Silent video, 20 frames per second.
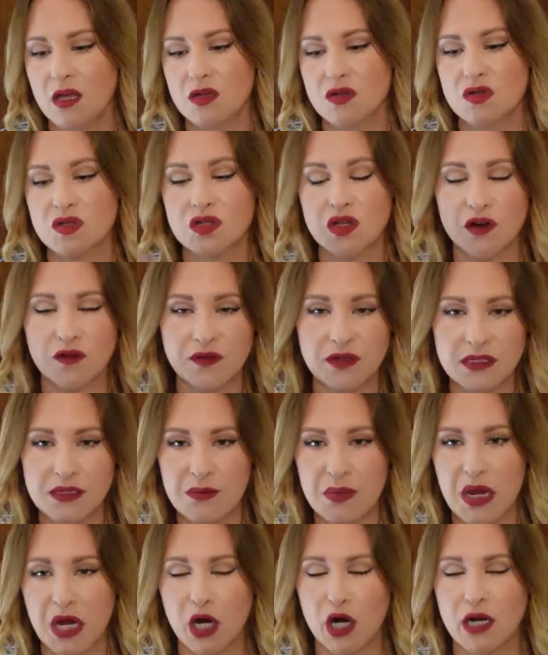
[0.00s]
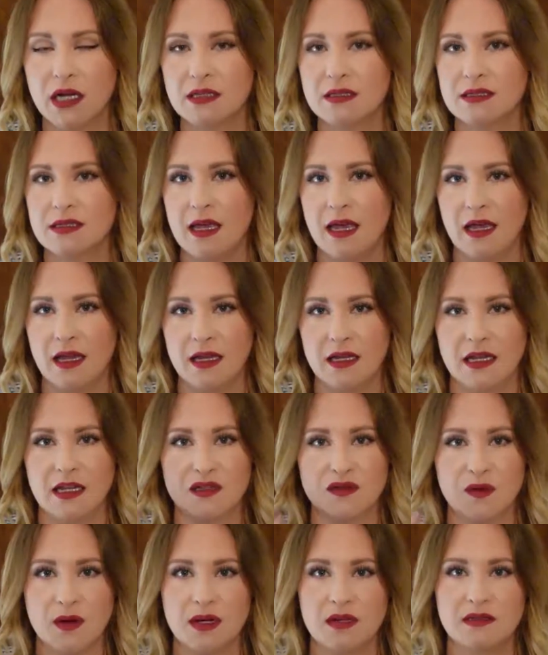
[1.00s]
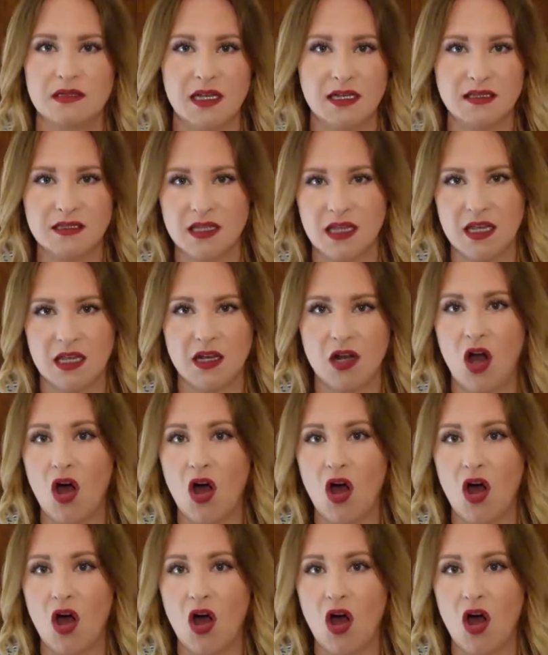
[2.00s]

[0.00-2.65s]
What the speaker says: surface appearance and gets rid of dead skin,